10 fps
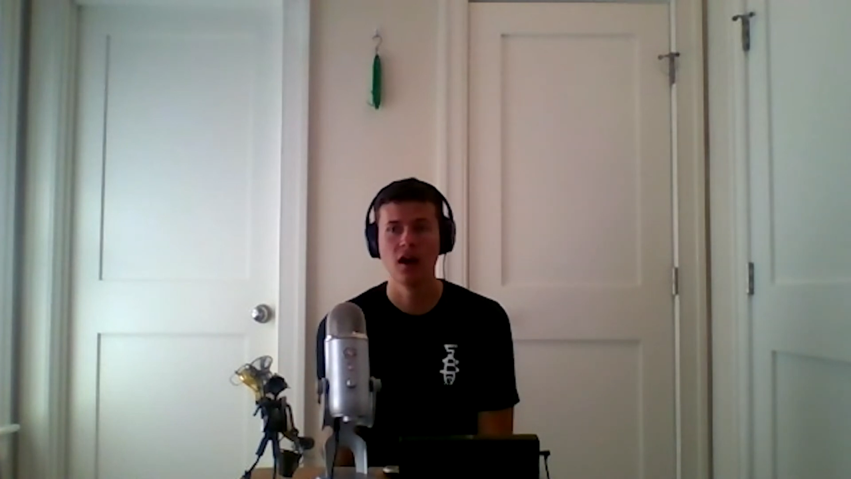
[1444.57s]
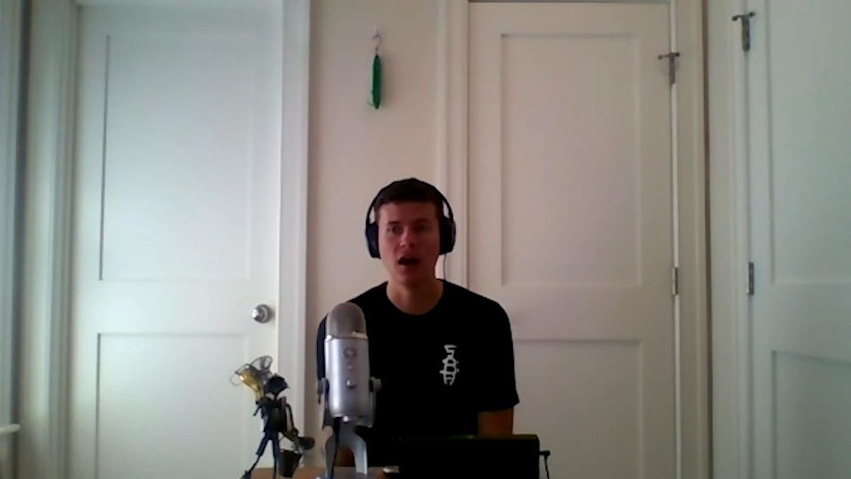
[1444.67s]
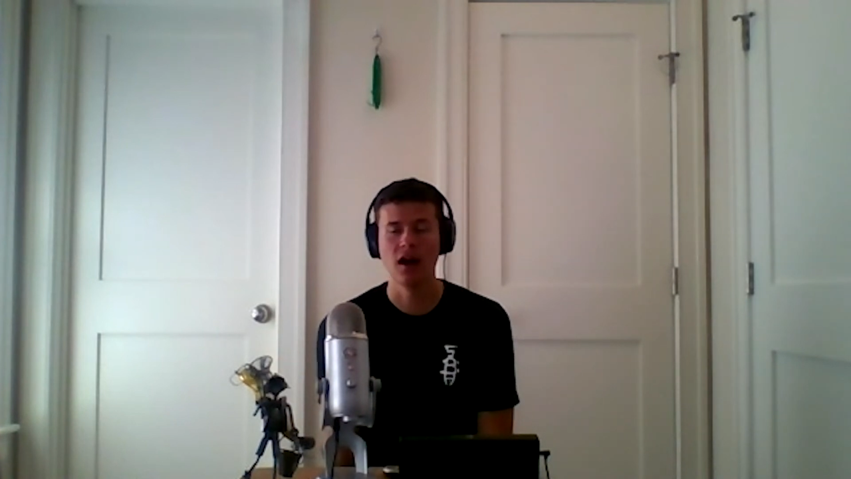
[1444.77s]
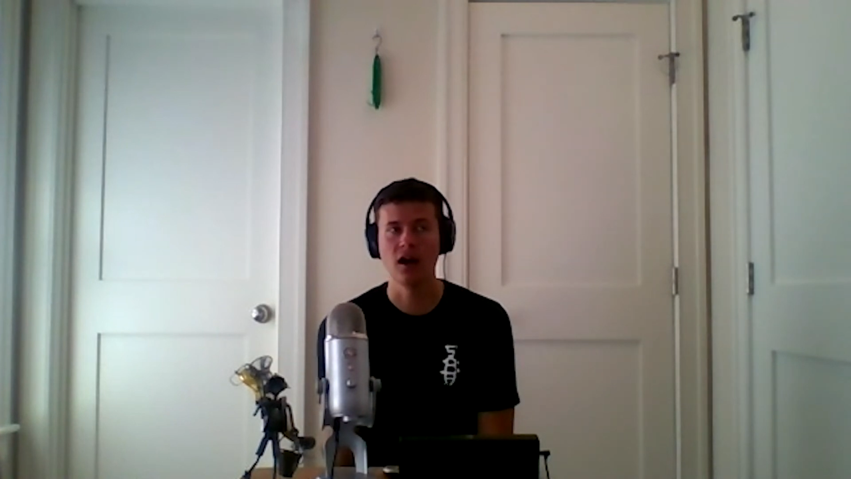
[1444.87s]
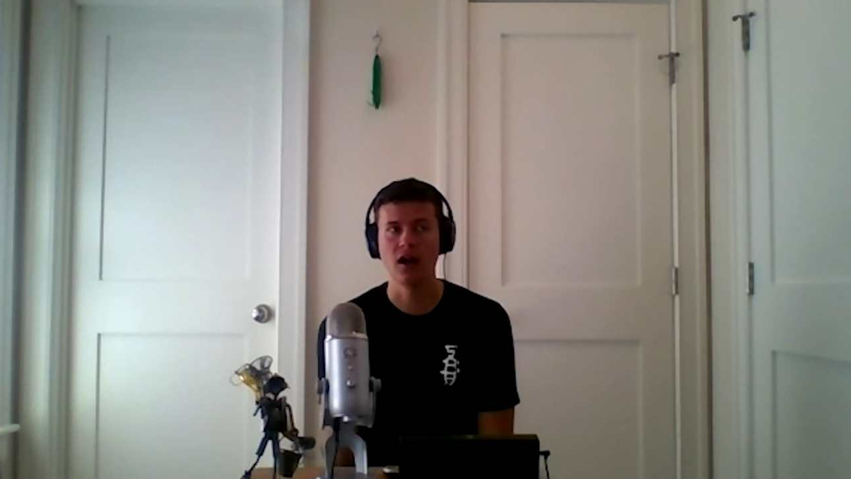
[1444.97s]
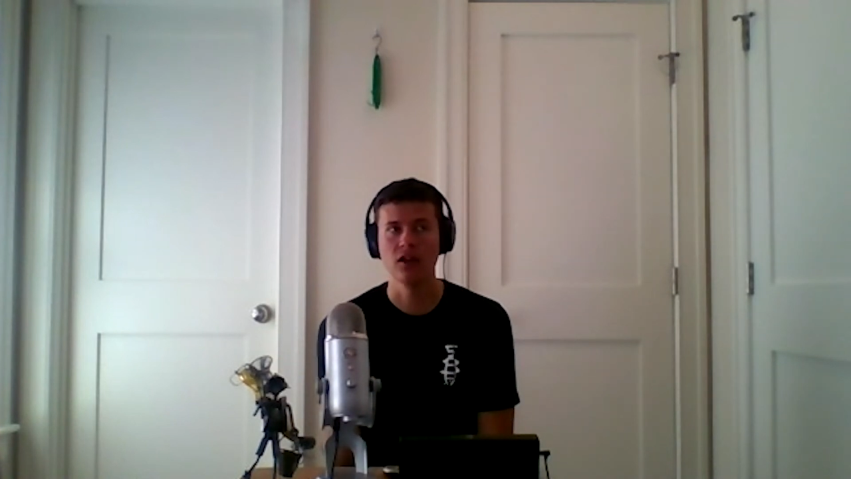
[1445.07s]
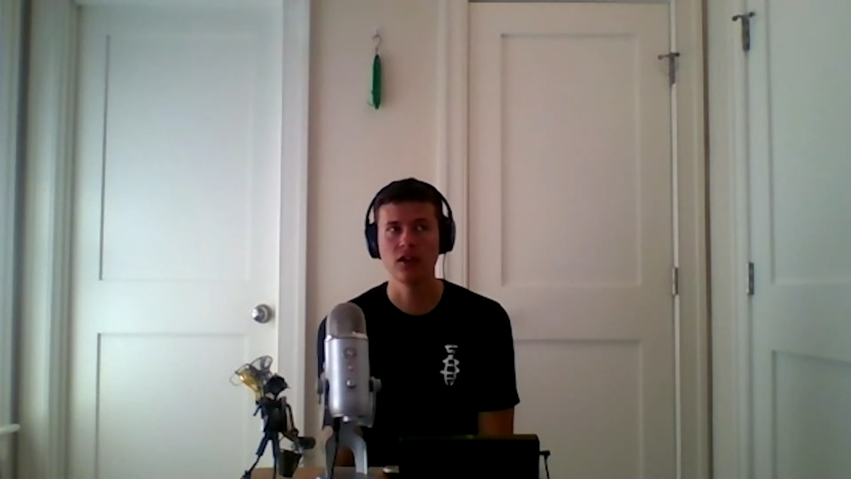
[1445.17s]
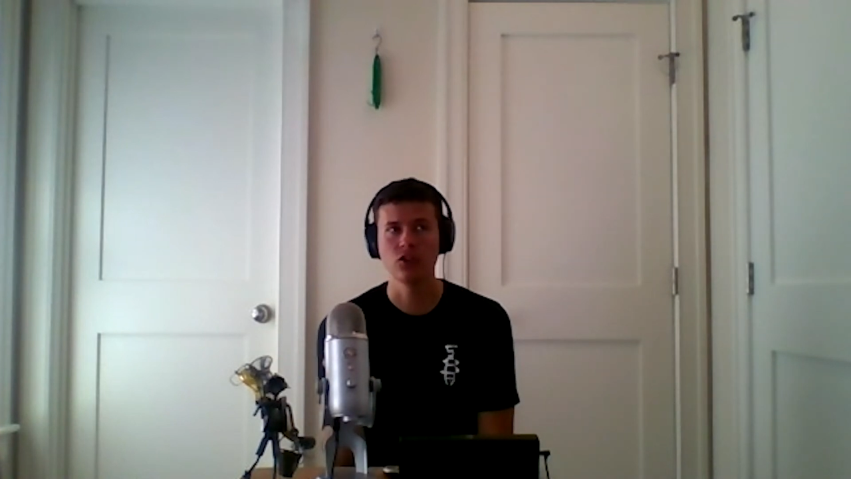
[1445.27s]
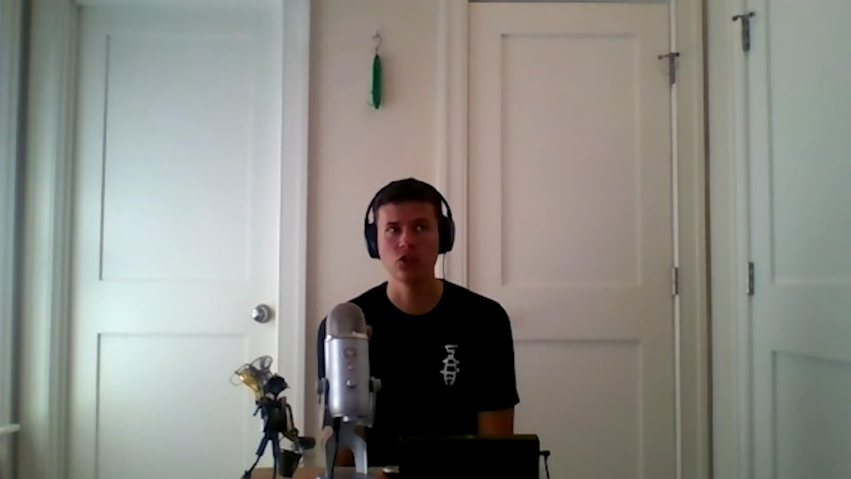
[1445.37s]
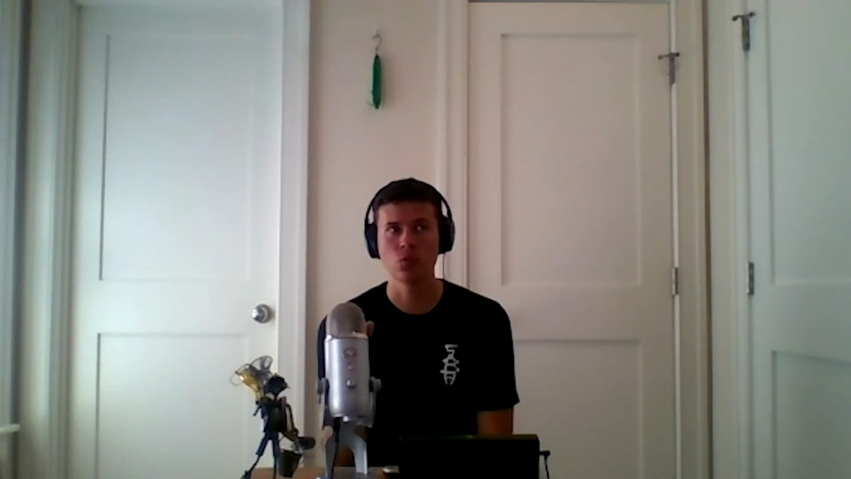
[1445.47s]

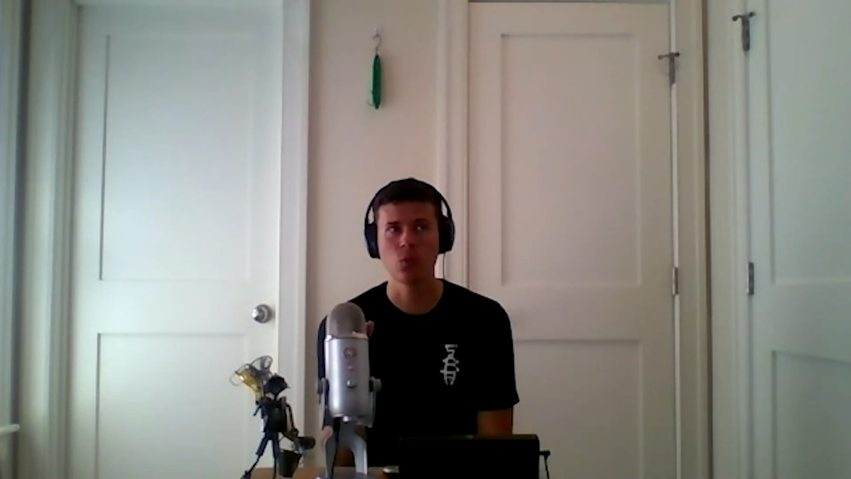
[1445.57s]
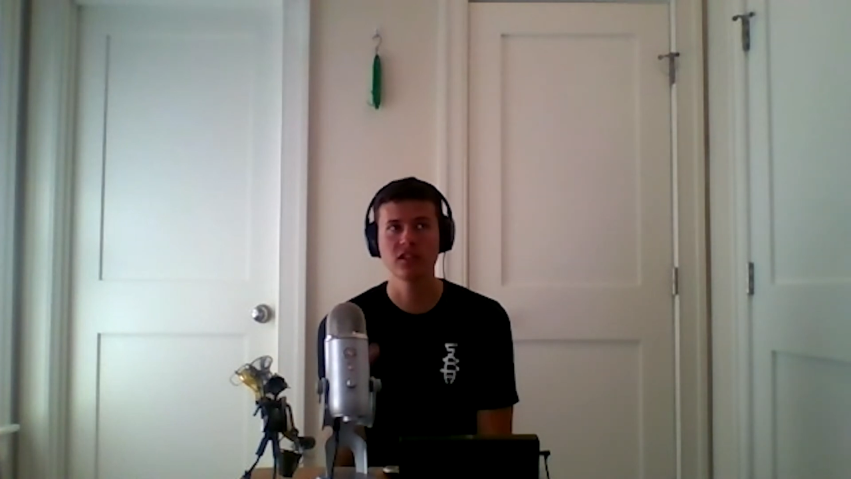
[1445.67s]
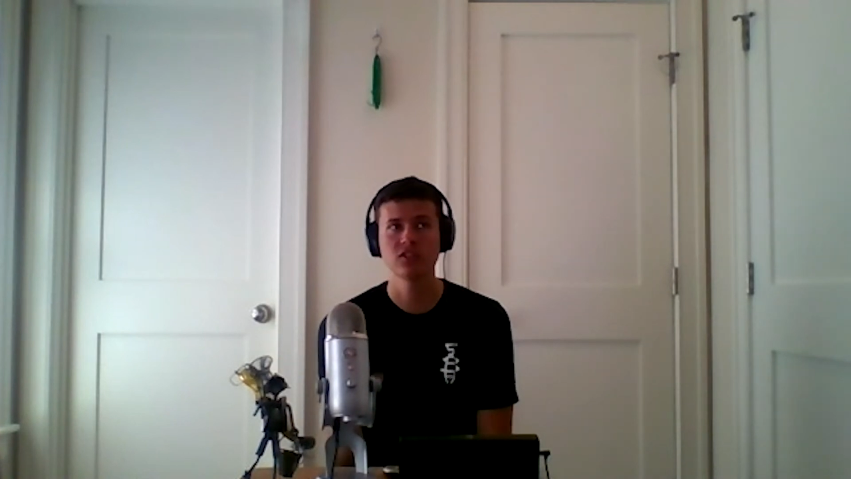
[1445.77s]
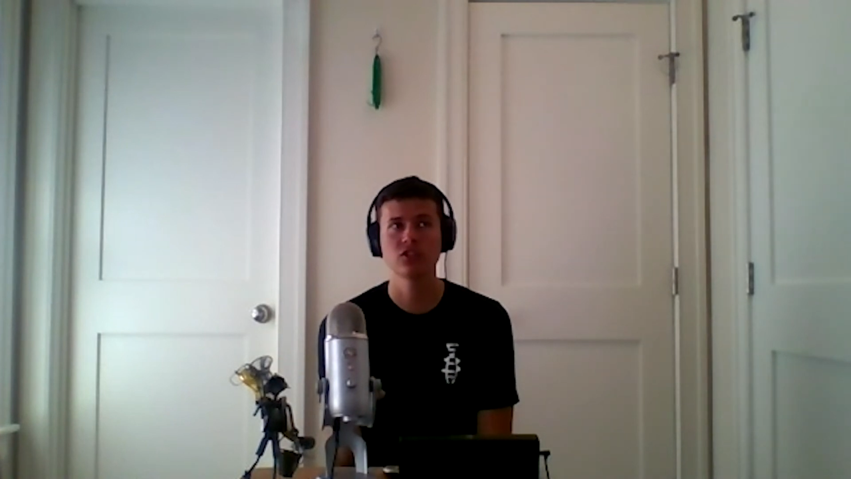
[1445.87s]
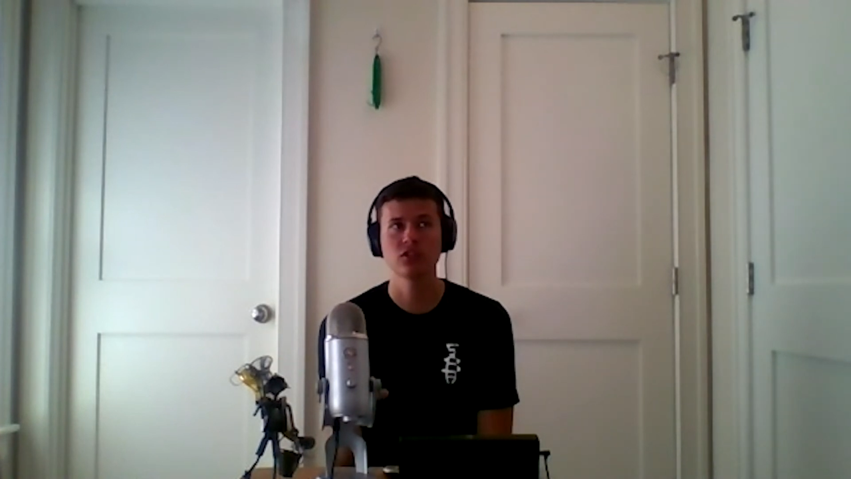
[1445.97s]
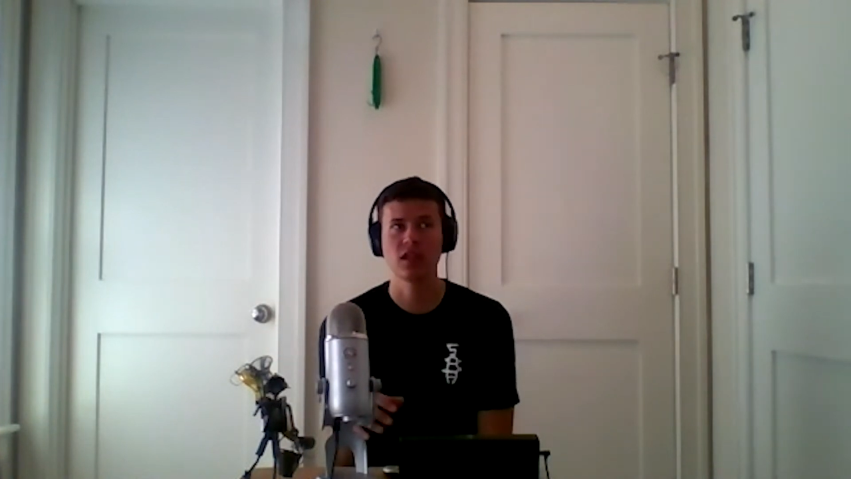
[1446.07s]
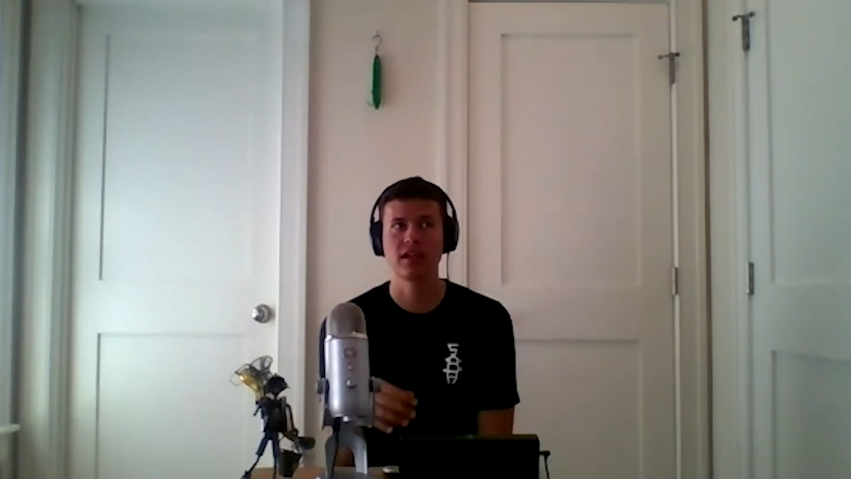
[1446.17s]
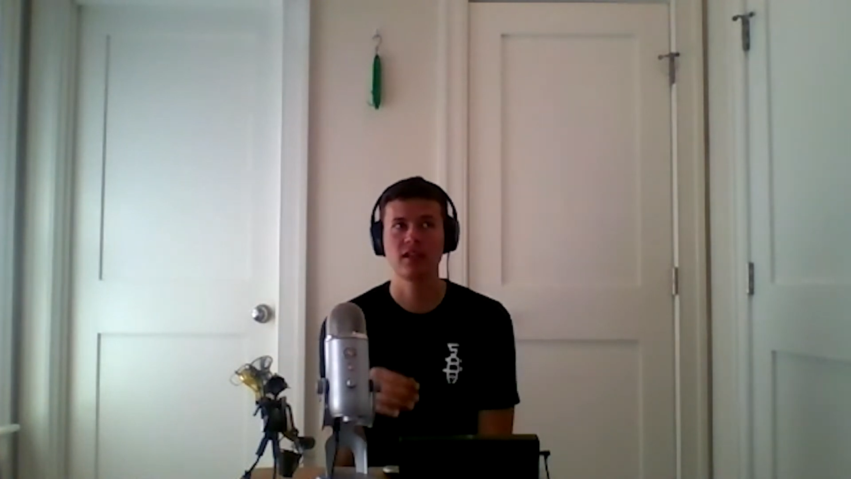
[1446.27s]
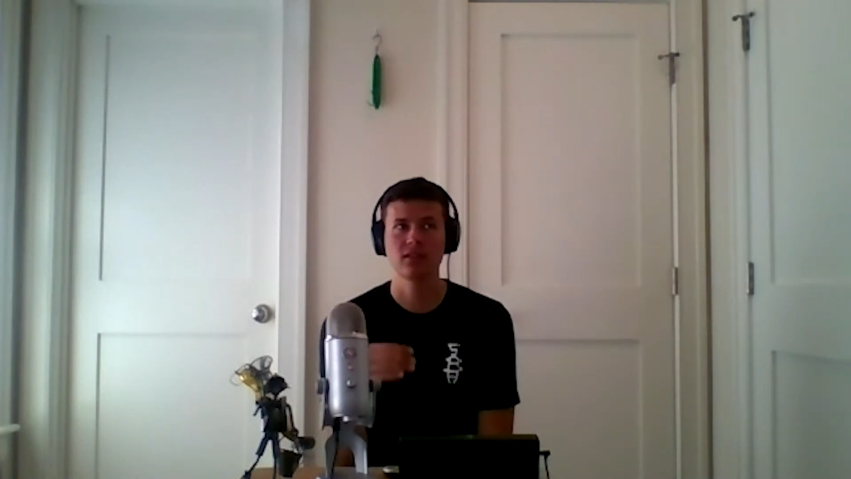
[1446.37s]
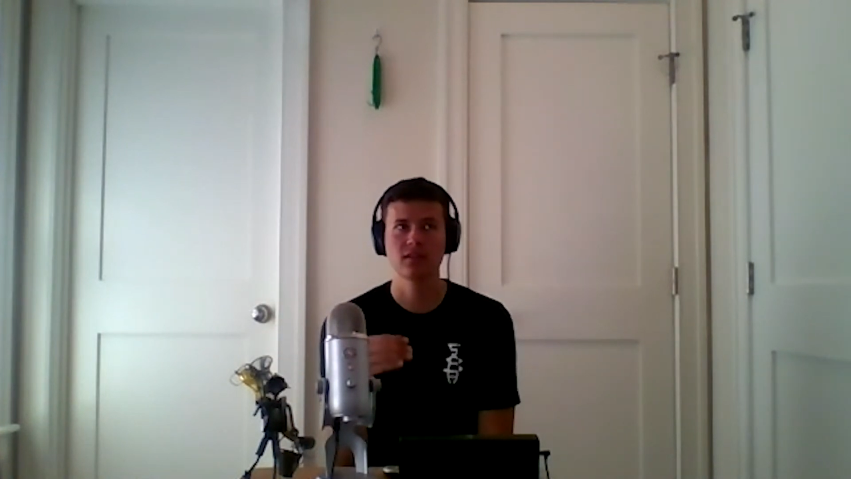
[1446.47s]
what is your
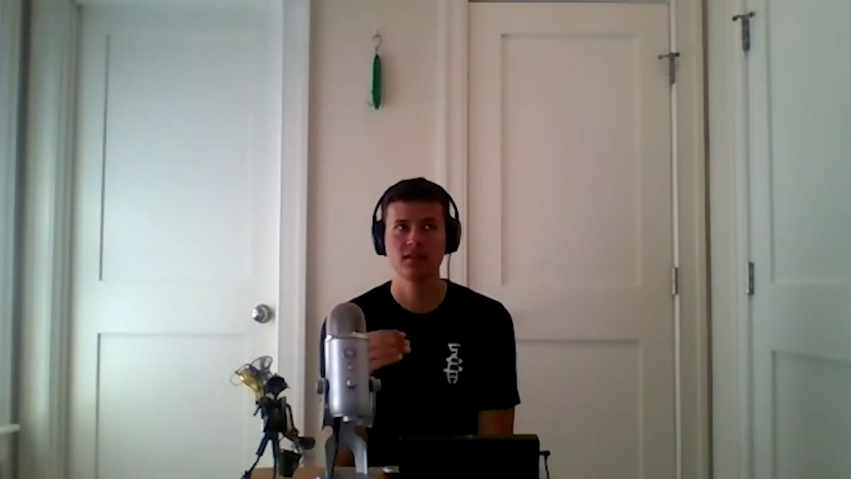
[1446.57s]
like